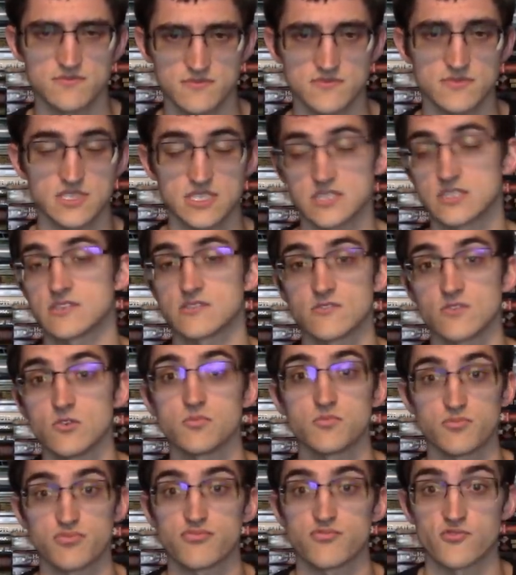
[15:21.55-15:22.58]
still
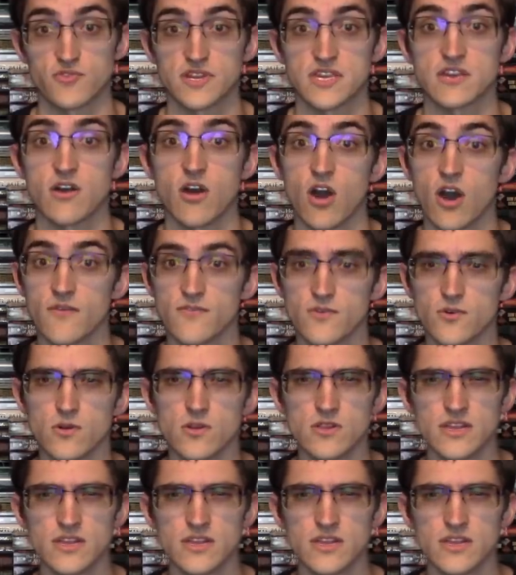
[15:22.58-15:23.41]
pretty awful.